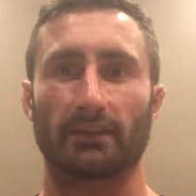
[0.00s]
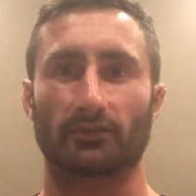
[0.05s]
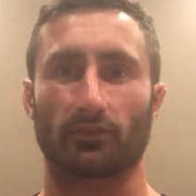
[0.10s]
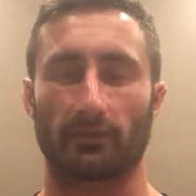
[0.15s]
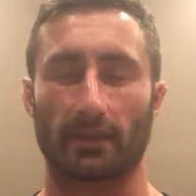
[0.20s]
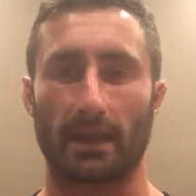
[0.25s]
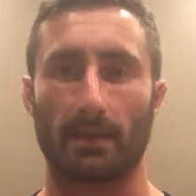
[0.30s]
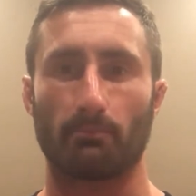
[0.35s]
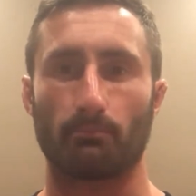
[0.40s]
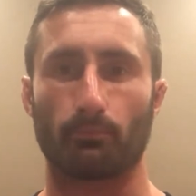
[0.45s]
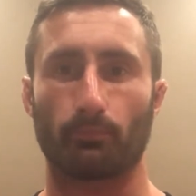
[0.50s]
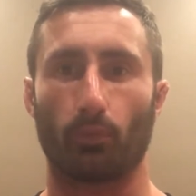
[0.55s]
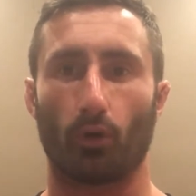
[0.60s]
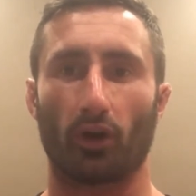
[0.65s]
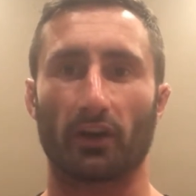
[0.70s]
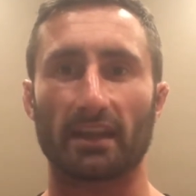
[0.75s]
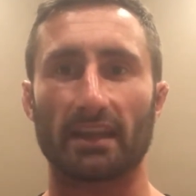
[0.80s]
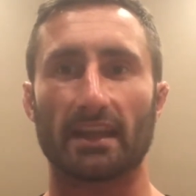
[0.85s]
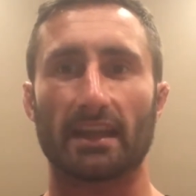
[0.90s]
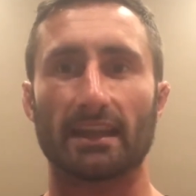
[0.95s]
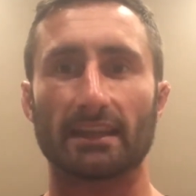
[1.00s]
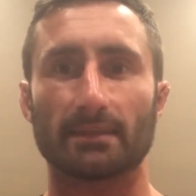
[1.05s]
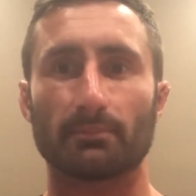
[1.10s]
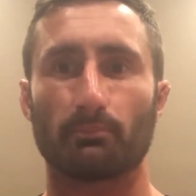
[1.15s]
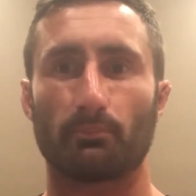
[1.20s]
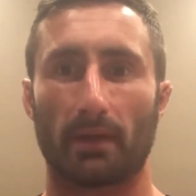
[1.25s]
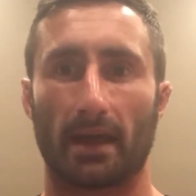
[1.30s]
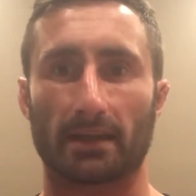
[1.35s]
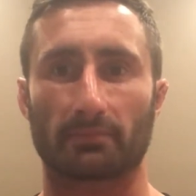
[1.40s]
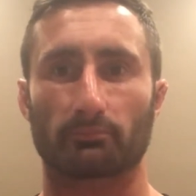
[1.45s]
so their body is
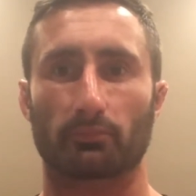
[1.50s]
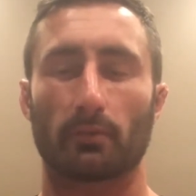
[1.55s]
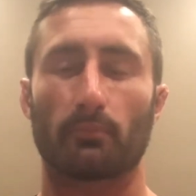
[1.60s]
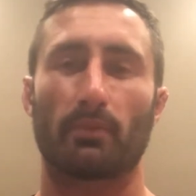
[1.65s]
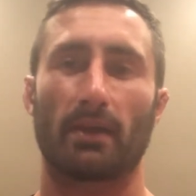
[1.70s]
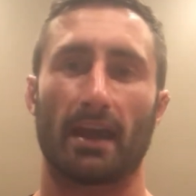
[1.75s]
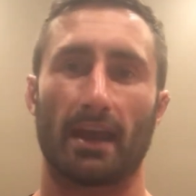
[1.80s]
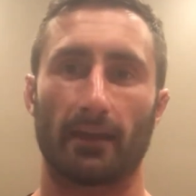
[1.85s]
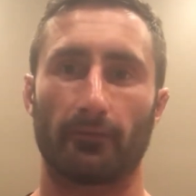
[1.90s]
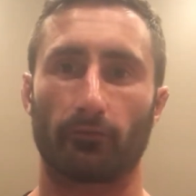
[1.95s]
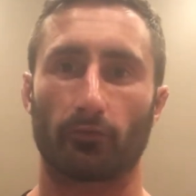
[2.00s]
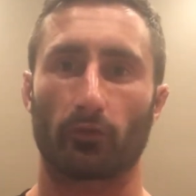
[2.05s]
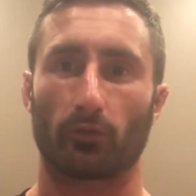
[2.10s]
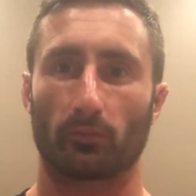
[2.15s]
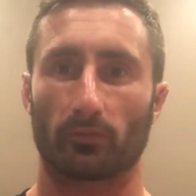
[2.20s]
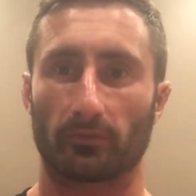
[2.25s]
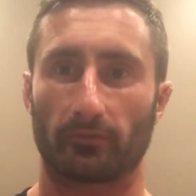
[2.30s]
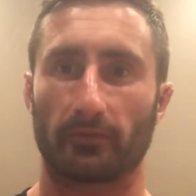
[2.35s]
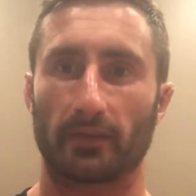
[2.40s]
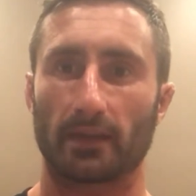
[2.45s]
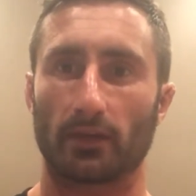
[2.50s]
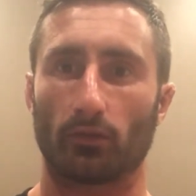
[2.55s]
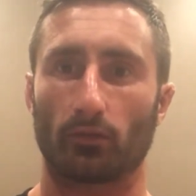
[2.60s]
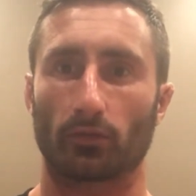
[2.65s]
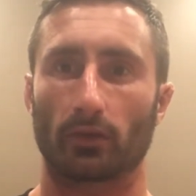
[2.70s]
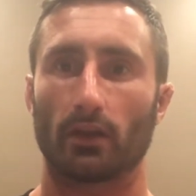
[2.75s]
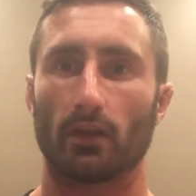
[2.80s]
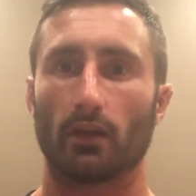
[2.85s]
best prepared for them on the field.